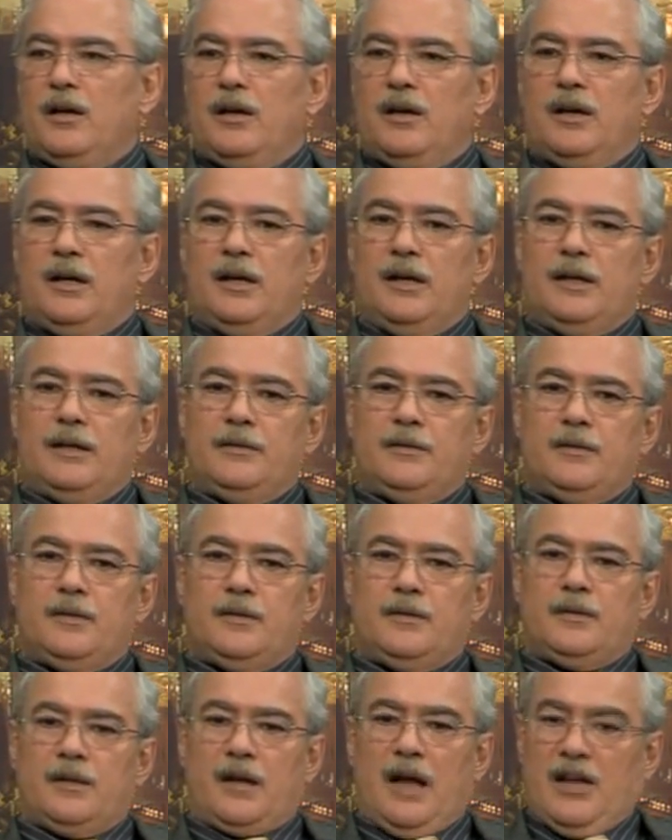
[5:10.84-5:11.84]
And
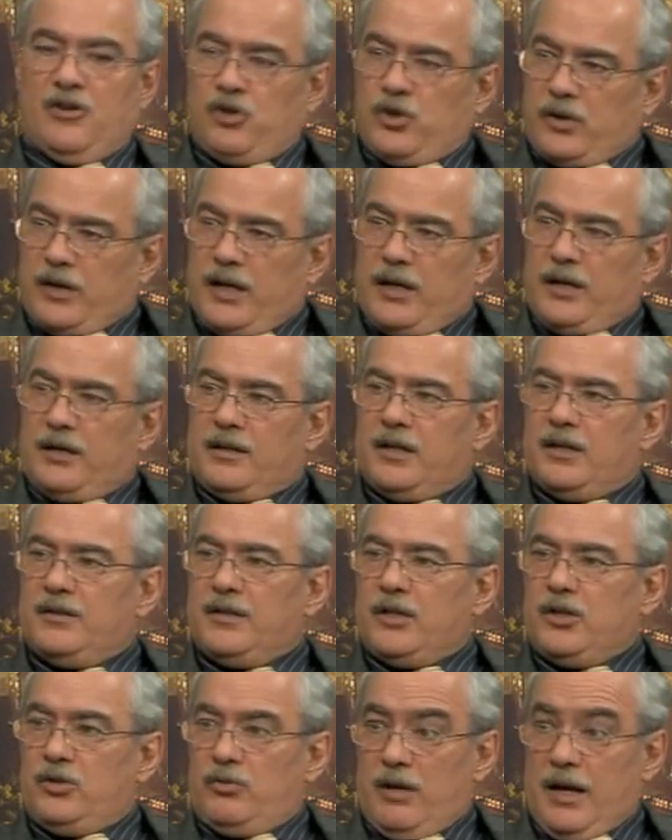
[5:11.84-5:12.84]
they're educated in
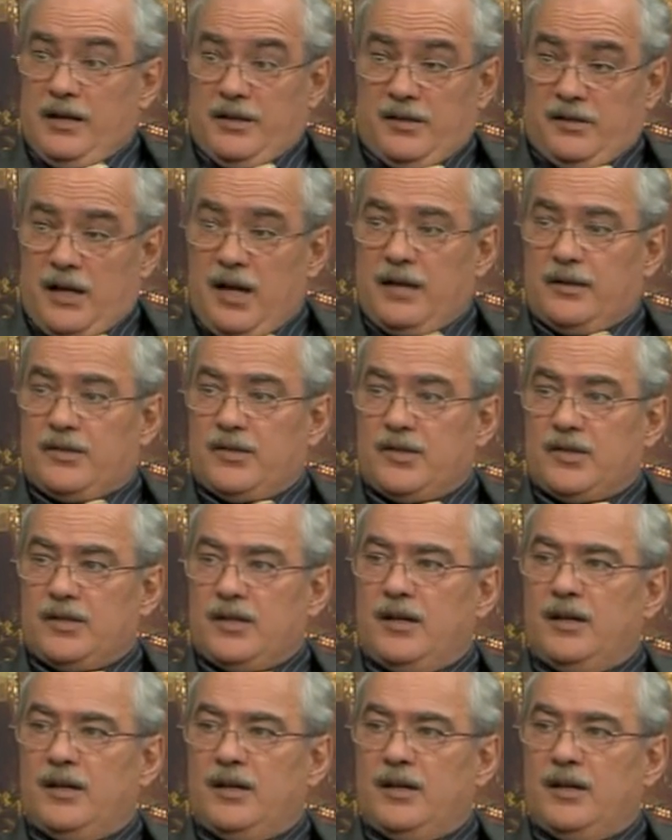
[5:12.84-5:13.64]
the United States,